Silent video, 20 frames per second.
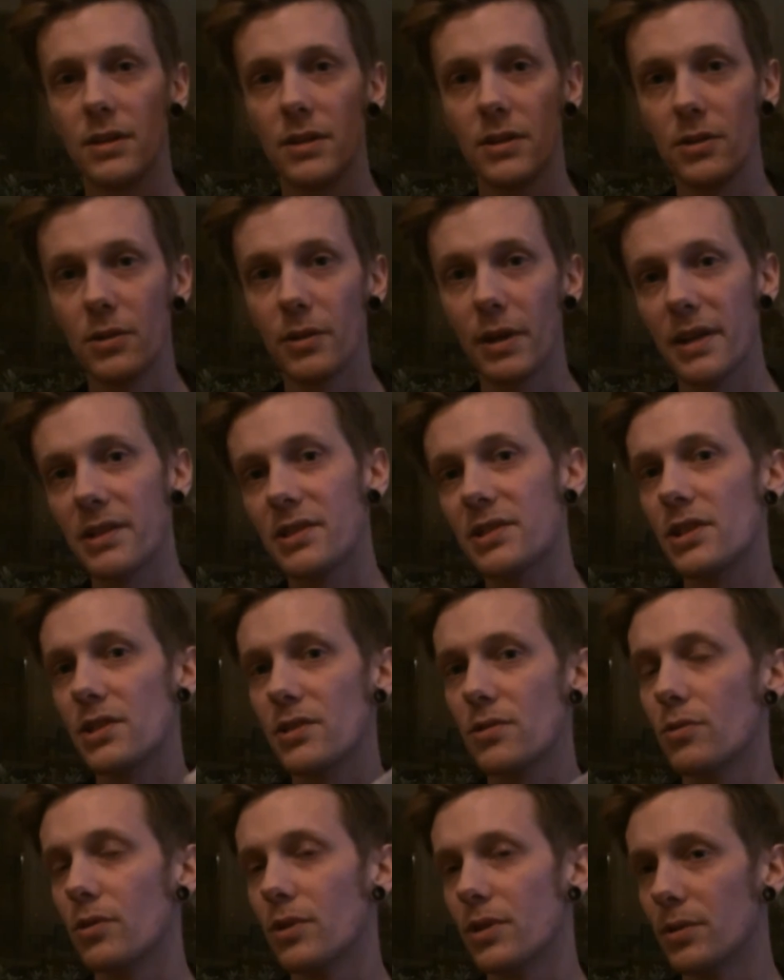You'll get
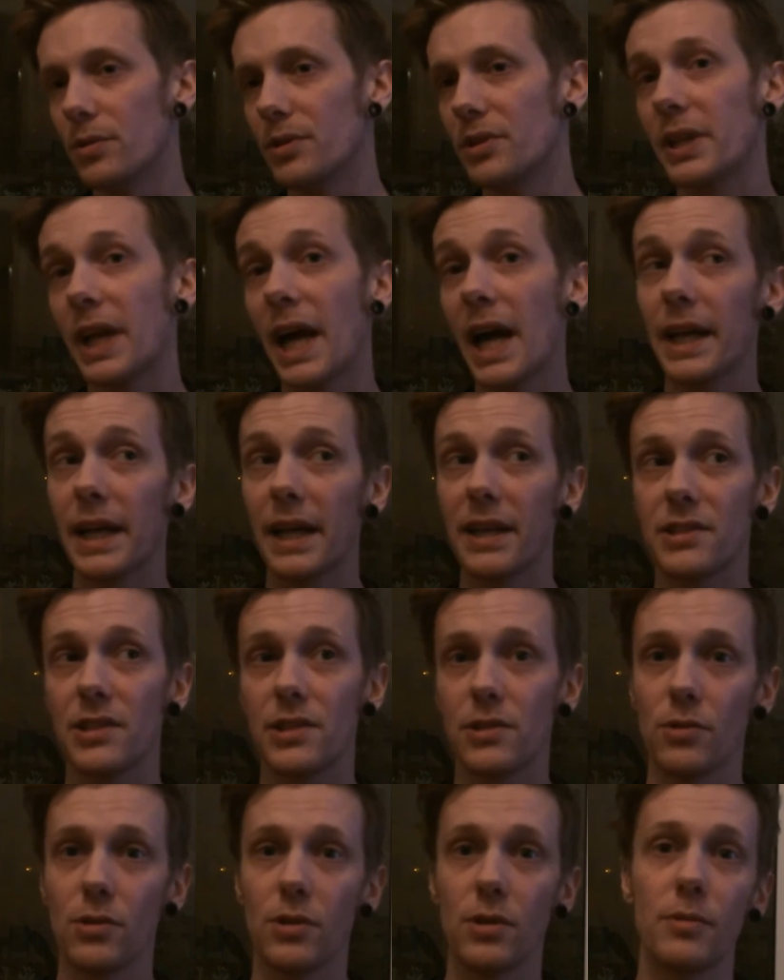scissor oil. You can get
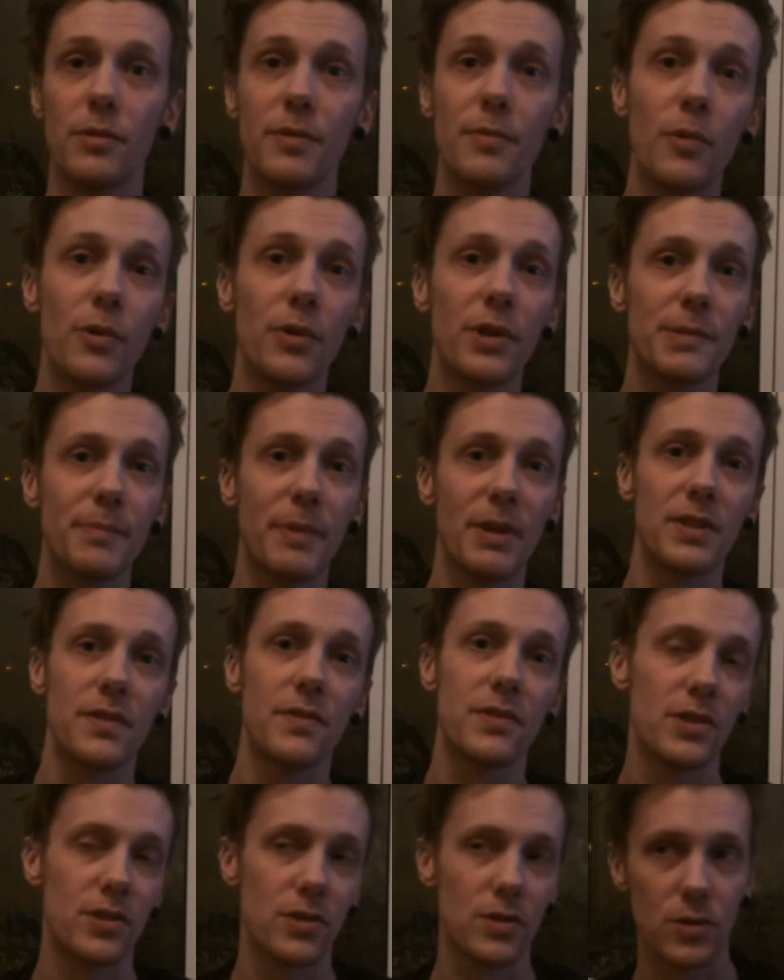scissor oil. With more
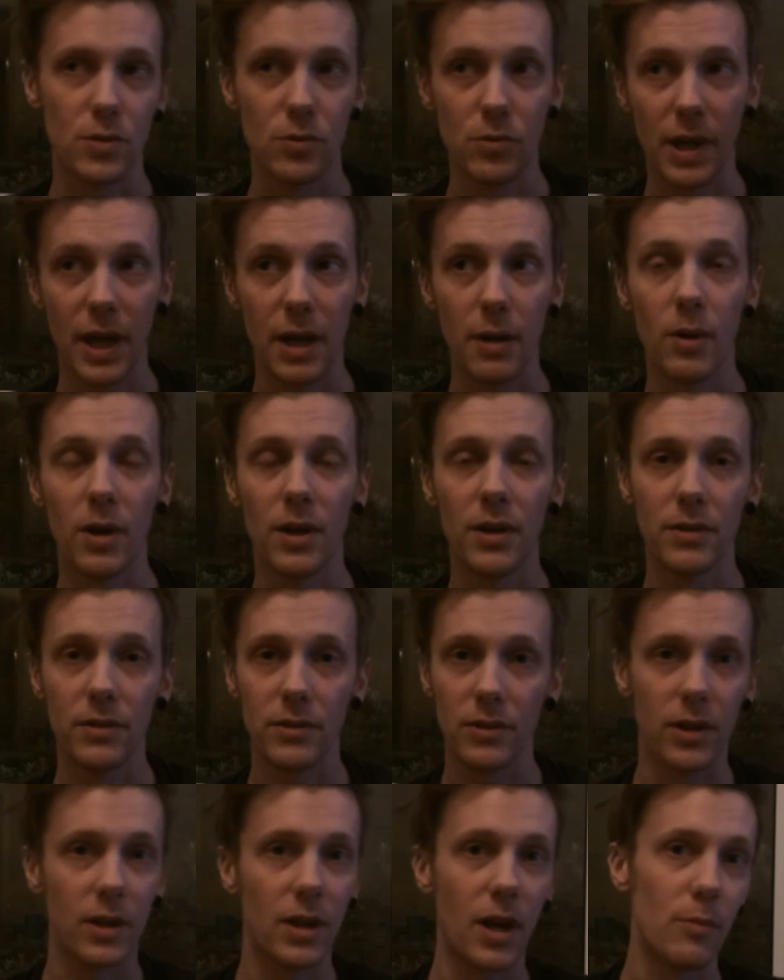expensive scissors, you'll get one
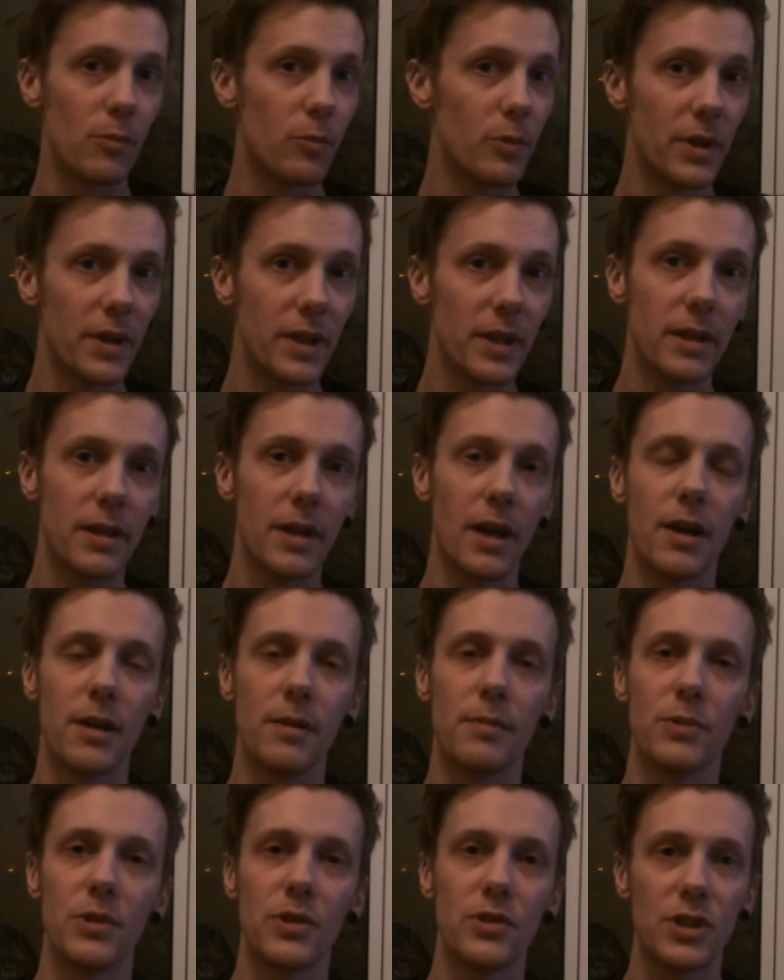that come with it.
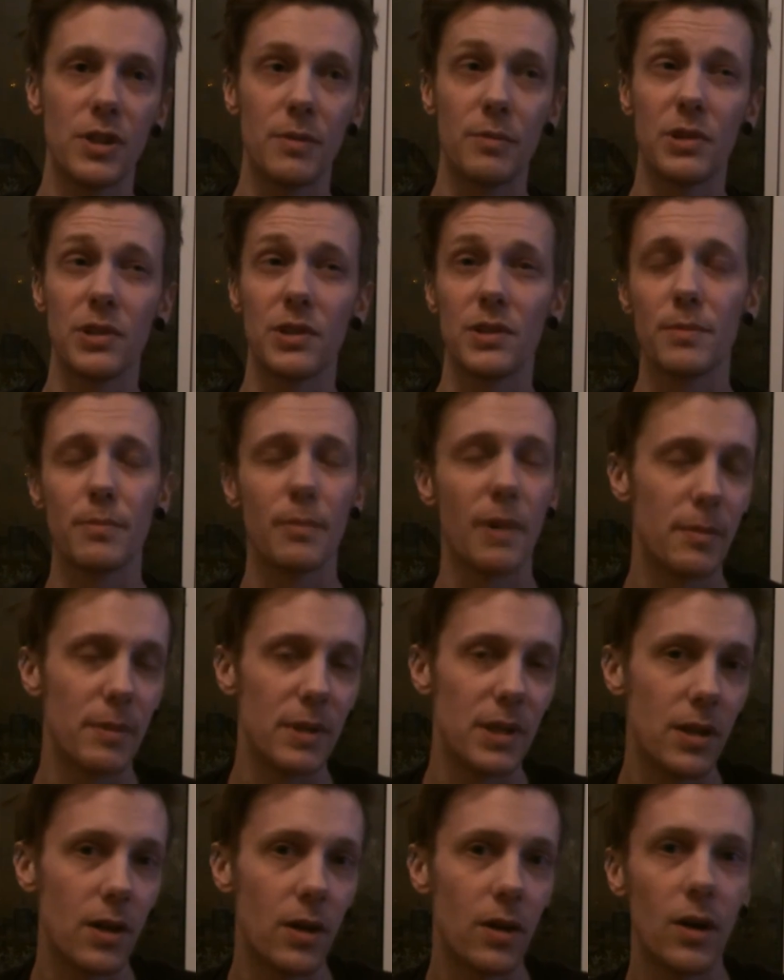With the cheap scissors, maybe
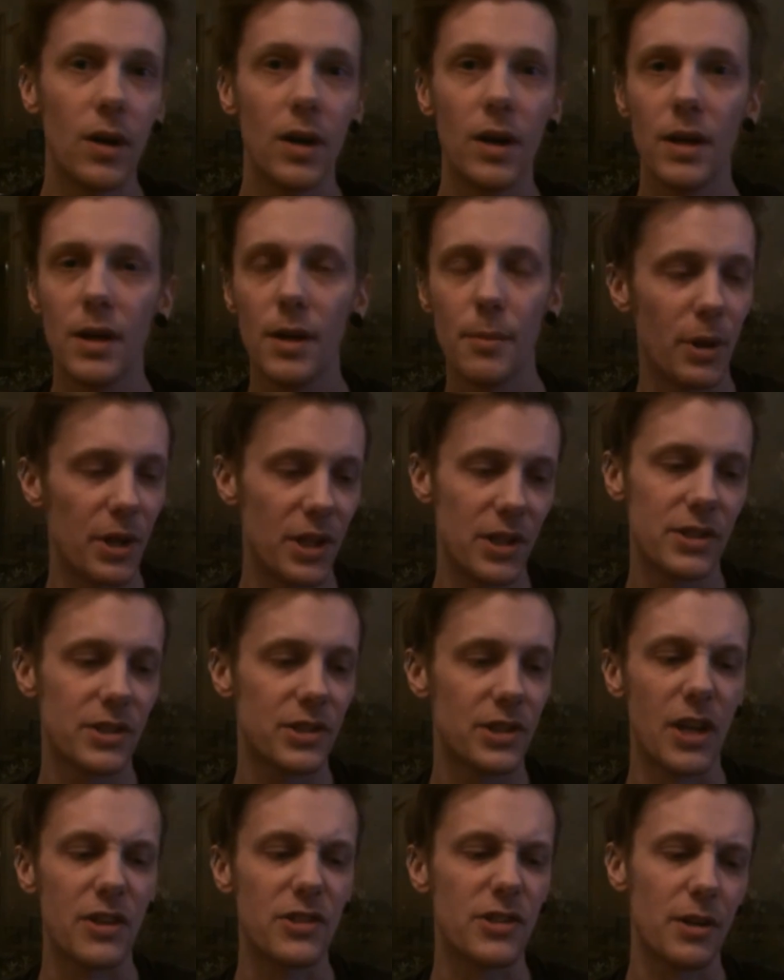not. But
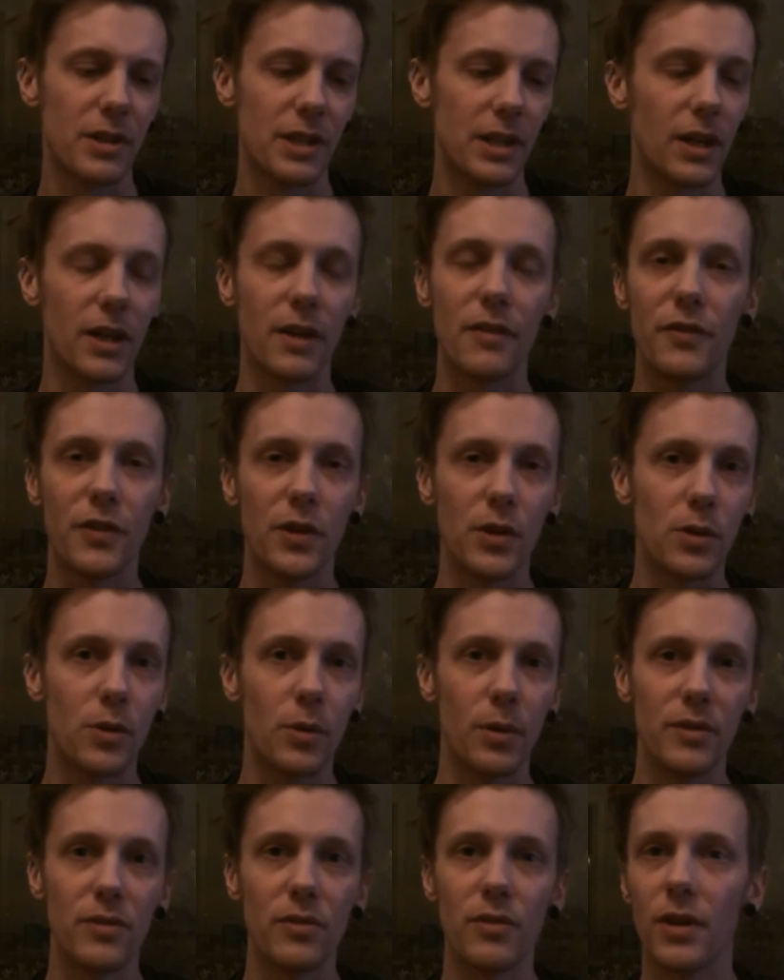it's only like a few
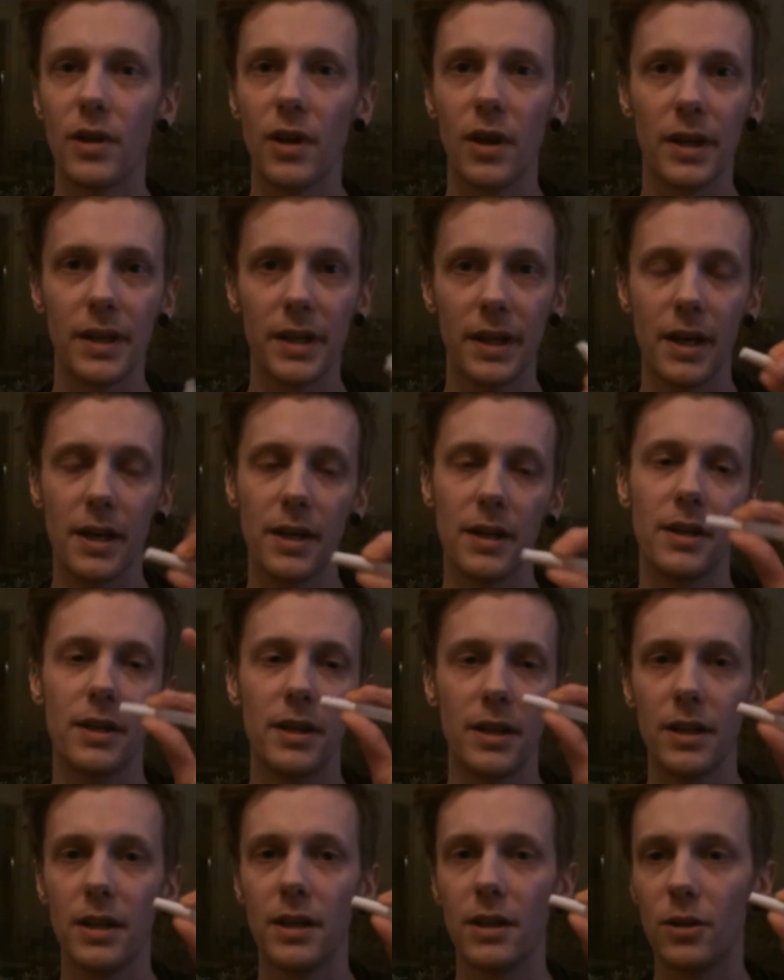quid for like
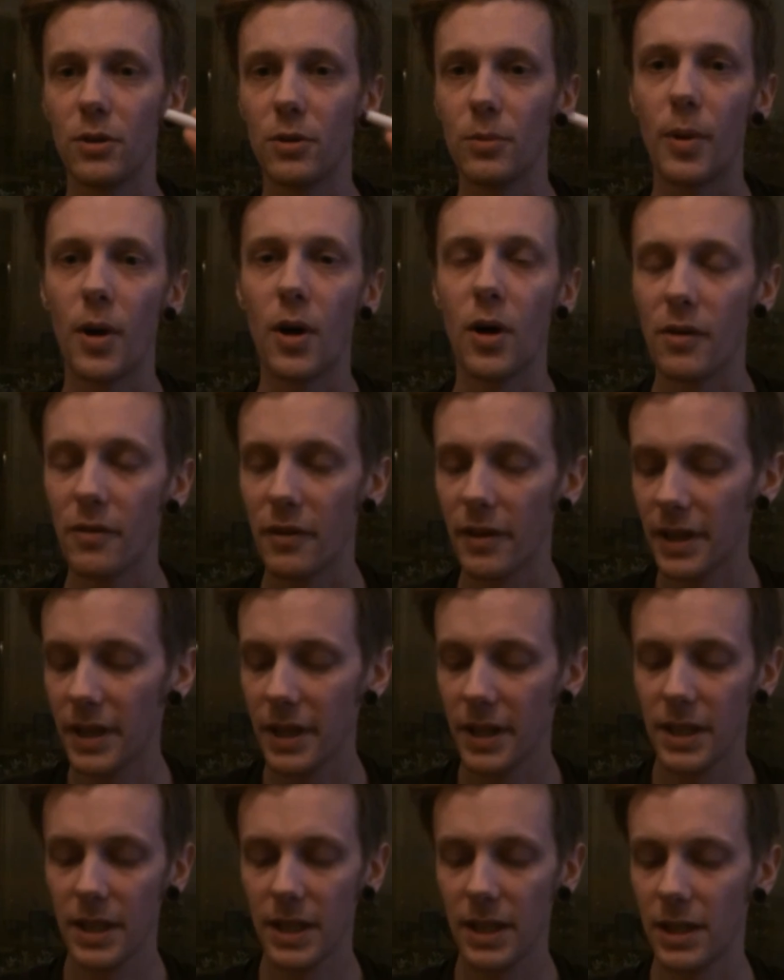a little pot of it,
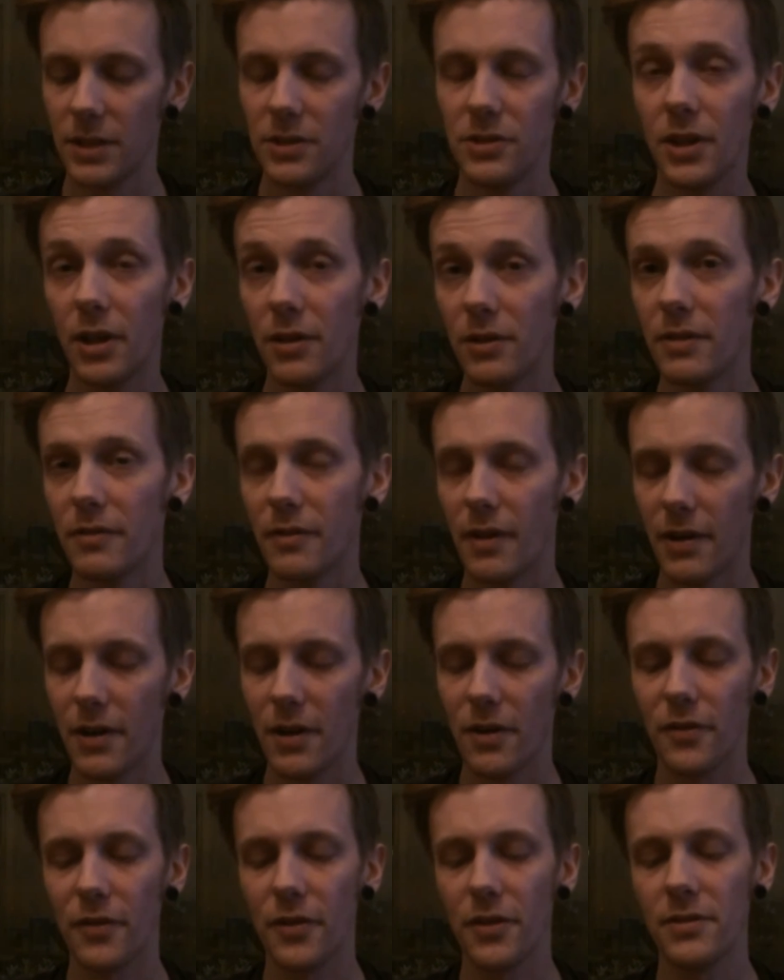and you don't need it very
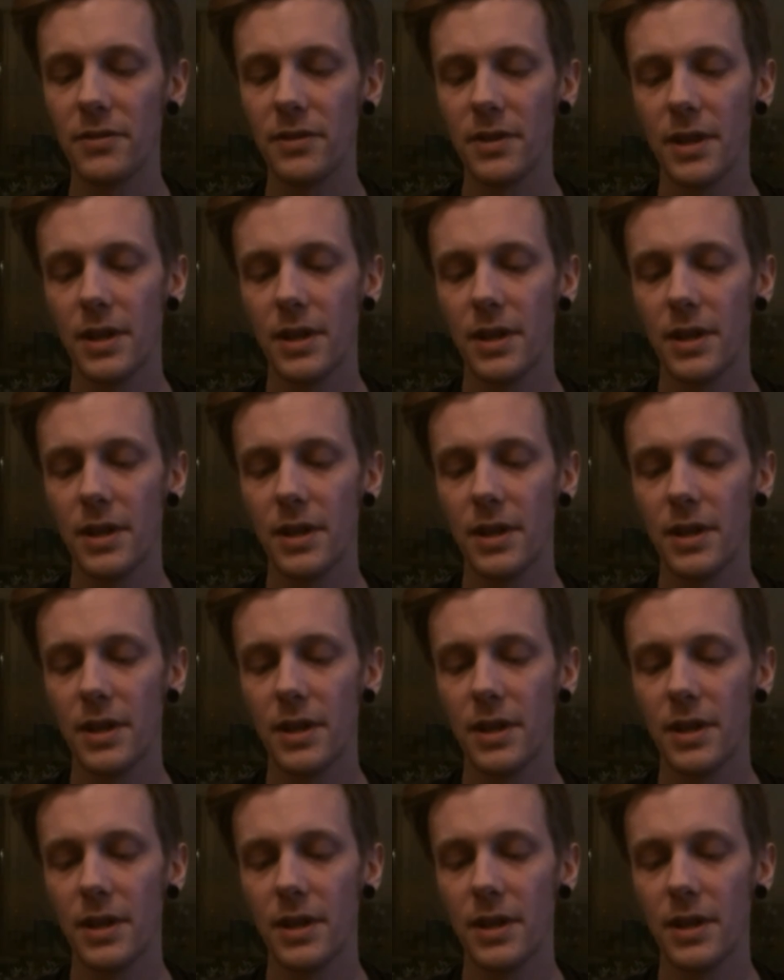often.